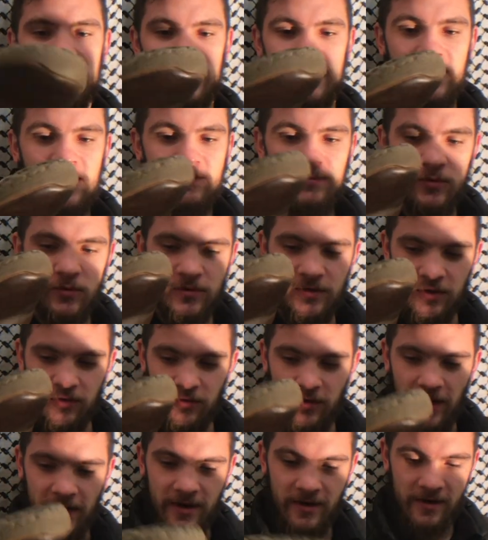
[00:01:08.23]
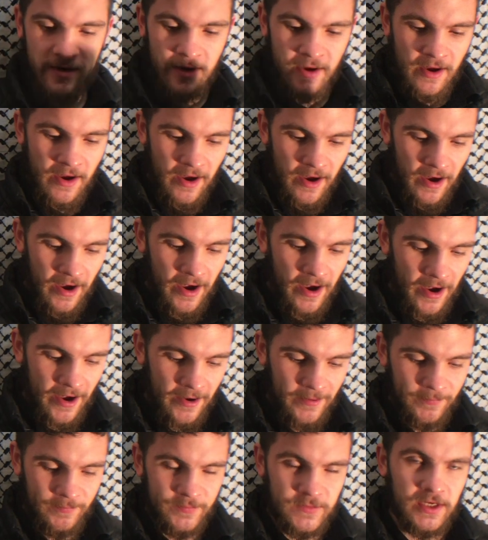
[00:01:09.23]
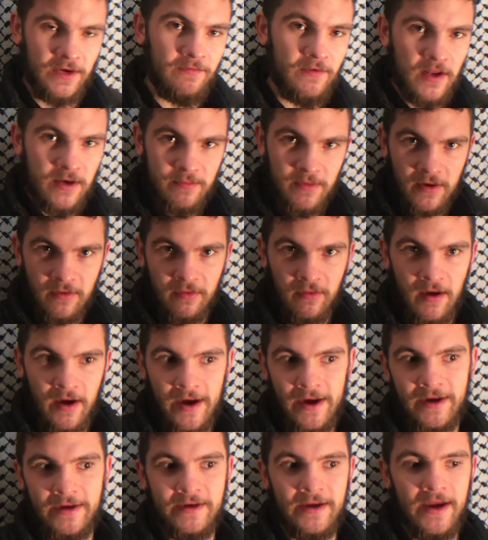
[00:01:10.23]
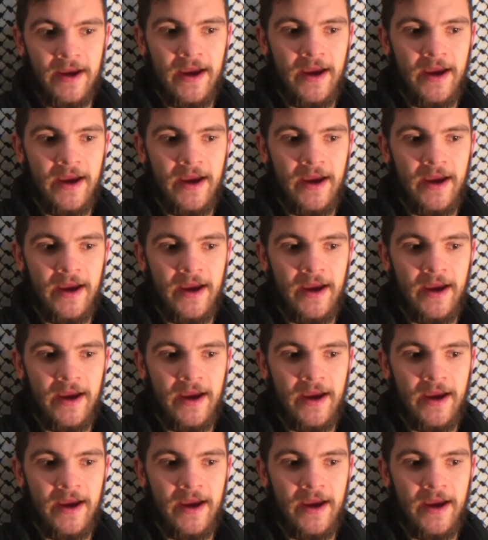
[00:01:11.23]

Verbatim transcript: These boots are great. Um, so I found them online,